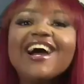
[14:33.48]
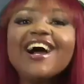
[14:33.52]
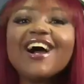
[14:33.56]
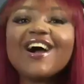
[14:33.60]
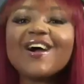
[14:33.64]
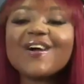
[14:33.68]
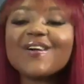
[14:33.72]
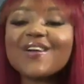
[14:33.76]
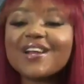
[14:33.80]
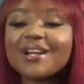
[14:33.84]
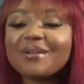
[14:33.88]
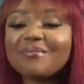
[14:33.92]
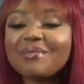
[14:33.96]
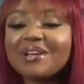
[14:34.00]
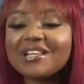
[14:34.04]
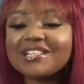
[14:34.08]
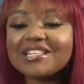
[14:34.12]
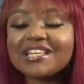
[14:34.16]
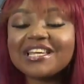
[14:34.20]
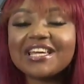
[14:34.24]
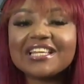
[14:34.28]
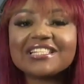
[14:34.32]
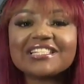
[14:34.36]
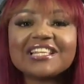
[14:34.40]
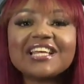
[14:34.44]
All right, amazing
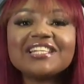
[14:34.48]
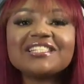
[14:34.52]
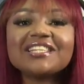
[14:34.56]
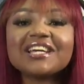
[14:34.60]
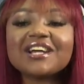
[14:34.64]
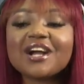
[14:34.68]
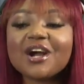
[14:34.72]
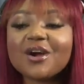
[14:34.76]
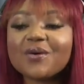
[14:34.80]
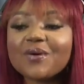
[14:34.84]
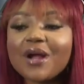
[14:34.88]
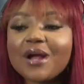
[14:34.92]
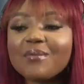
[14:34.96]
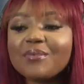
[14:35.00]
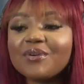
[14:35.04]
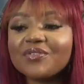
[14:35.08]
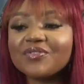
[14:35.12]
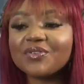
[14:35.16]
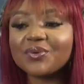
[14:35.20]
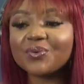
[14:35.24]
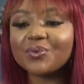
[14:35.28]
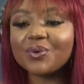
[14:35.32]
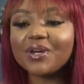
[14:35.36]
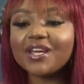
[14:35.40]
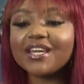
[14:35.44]
kids, let's take our rhyme of
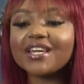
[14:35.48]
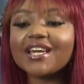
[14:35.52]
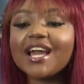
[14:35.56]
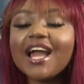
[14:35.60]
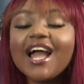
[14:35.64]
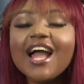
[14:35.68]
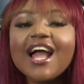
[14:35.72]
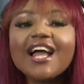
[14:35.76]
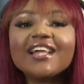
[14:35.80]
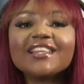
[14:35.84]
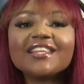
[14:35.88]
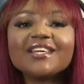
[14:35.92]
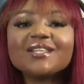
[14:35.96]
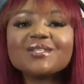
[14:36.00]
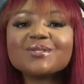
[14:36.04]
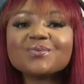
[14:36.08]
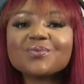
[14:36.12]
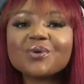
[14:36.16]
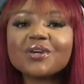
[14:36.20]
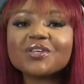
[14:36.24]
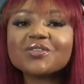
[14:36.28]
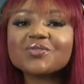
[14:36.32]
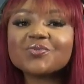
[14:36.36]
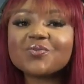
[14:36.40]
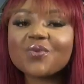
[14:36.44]
the week. This
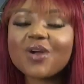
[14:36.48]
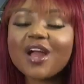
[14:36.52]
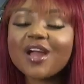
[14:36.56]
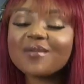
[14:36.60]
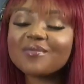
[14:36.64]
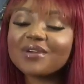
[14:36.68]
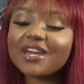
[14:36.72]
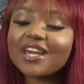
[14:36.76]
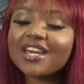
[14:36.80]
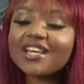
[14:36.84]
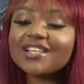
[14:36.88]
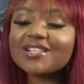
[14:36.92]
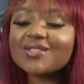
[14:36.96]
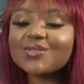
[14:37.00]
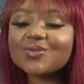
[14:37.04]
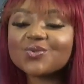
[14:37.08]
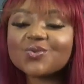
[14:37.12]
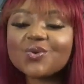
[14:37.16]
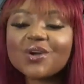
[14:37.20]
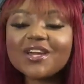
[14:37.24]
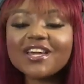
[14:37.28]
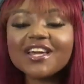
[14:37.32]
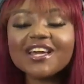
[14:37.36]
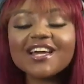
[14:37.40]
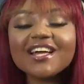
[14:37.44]
week's rhyme is
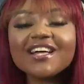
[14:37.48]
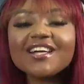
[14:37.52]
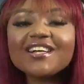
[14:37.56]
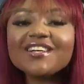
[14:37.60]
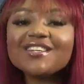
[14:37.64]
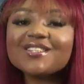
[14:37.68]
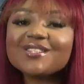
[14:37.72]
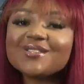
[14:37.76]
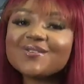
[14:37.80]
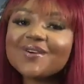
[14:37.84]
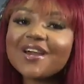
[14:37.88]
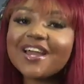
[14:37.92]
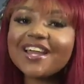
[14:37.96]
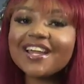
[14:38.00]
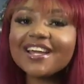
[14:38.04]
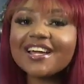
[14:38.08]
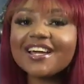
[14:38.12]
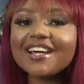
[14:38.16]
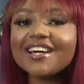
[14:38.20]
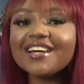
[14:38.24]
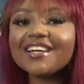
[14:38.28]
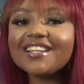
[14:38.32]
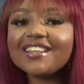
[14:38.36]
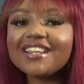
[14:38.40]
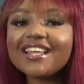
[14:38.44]
Twinkle, Twinkle,
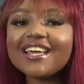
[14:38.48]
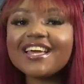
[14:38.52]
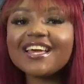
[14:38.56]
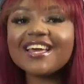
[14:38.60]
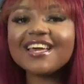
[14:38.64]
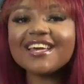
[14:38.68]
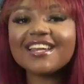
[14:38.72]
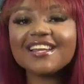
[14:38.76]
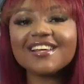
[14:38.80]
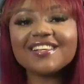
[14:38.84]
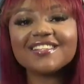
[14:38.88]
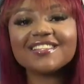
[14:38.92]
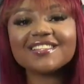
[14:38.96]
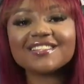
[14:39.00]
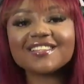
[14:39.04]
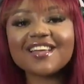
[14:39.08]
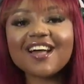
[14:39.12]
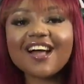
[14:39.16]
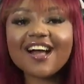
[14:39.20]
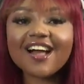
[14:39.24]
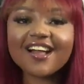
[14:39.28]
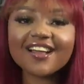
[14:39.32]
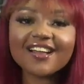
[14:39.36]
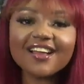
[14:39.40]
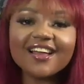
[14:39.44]
Little
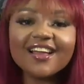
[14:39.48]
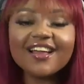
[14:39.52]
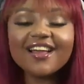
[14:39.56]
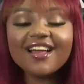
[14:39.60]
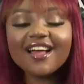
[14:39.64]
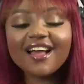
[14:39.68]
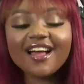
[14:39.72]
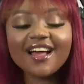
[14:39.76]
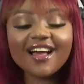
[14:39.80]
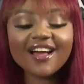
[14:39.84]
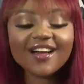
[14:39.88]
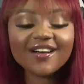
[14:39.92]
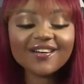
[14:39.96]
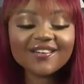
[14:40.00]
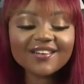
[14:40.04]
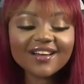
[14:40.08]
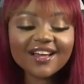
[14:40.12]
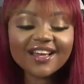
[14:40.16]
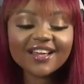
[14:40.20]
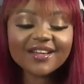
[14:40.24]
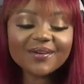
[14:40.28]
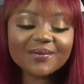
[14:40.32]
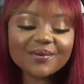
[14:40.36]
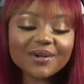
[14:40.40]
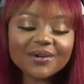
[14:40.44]
Star. How
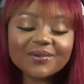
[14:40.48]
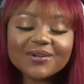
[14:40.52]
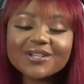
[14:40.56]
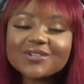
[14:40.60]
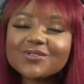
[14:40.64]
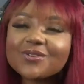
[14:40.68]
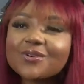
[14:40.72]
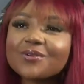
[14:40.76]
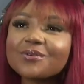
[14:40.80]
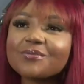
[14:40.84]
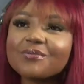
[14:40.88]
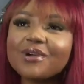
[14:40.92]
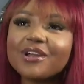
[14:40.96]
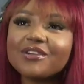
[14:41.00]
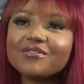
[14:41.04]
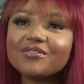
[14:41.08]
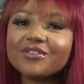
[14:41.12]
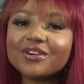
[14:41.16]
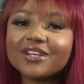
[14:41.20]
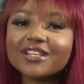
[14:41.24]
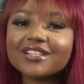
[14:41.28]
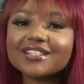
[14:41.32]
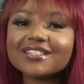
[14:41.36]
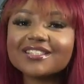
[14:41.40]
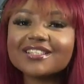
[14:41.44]
I want. What's wrong with my
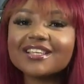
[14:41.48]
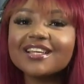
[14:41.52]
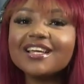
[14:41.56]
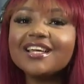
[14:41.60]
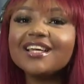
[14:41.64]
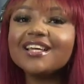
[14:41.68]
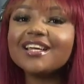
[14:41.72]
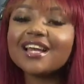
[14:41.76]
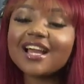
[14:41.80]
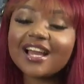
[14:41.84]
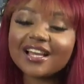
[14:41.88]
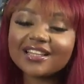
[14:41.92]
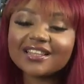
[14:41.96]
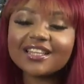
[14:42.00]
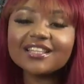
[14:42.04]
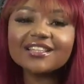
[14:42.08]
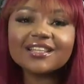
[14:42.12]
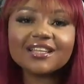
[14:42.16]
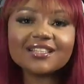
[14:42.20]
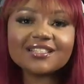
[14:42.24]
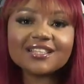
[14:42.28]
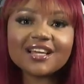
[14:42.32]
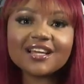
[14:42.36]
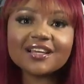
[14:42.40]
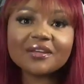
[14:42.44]
voice? I think they
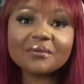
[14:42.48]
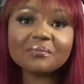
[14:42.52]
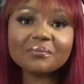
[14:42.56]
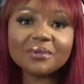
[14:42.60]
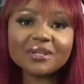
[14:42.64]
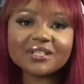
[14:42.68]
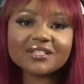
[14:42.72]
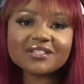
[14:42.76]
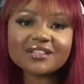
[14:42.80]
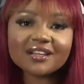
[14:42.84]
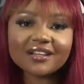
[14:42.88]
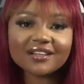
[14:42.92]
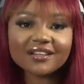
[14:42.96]
sang it better.